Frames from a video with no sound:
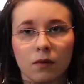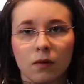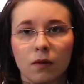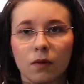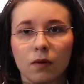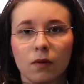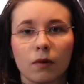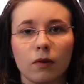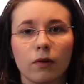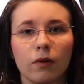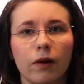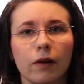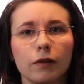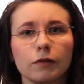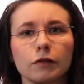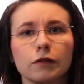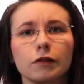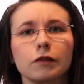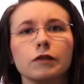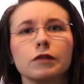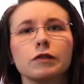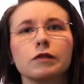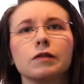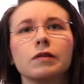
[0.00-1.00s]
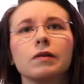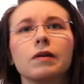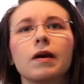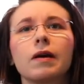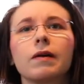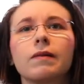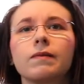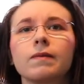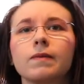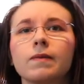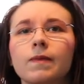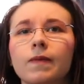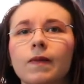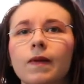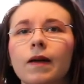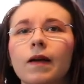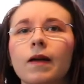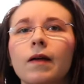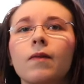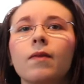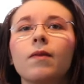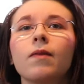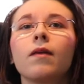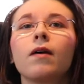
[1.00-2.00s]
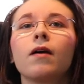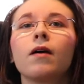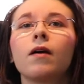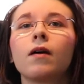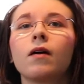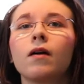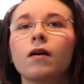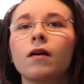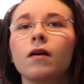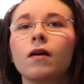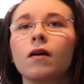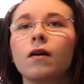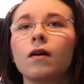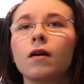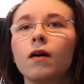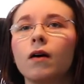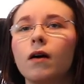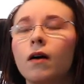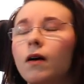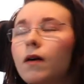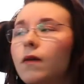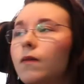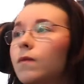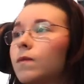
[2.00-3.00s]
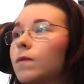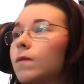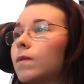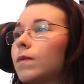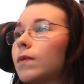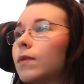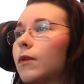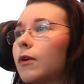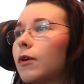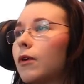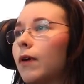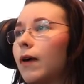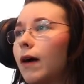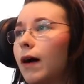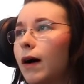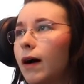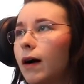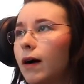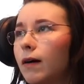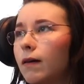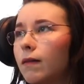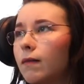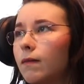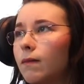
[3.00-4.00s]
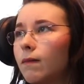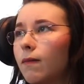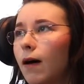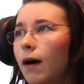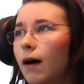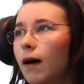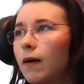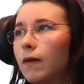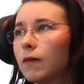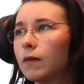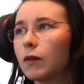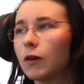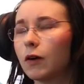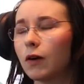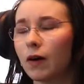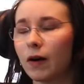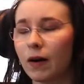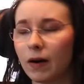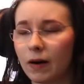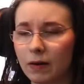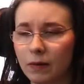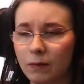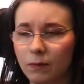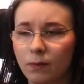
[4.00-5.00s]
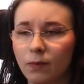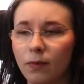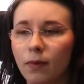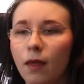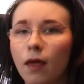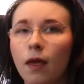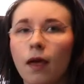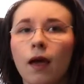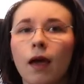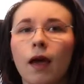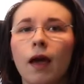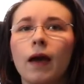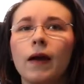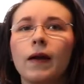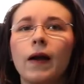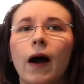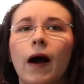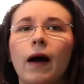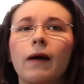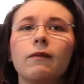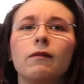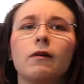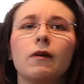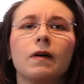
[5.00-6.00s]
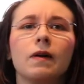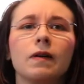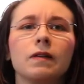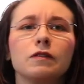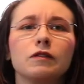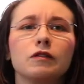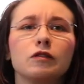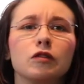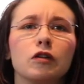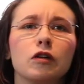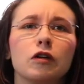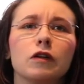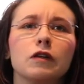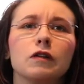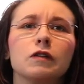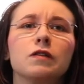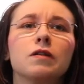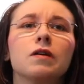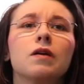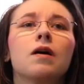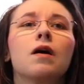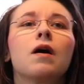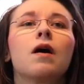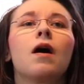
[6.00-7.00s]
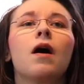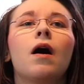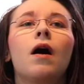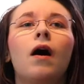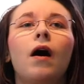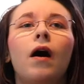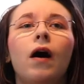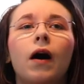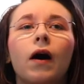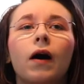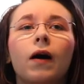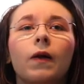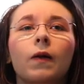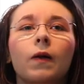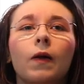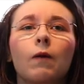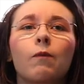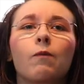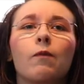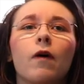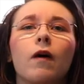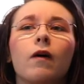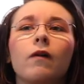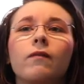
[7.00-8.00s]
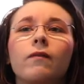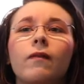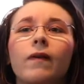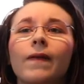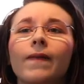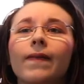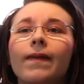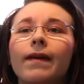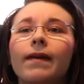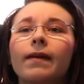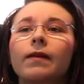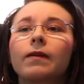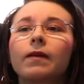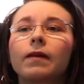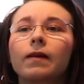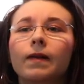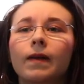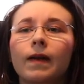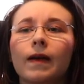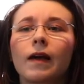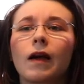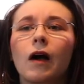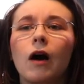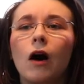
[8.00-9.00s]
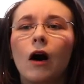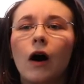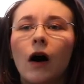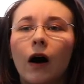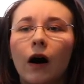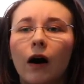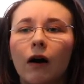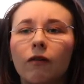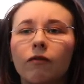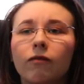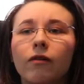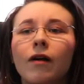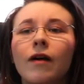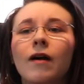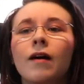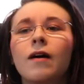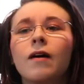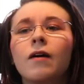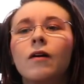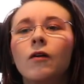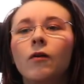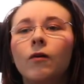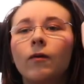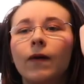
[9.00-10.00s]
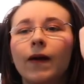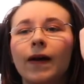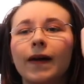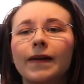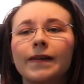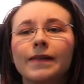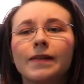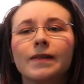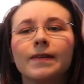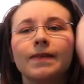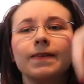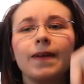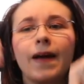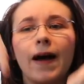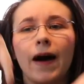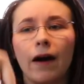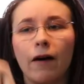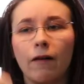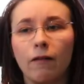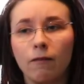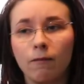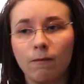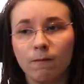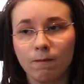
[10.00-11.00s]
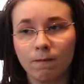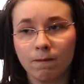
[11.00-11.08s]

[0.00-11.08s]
And you guys can see it, like tonight we're showing. Um, they're on, how they're on, and I will insert a clip of what they look like off right now.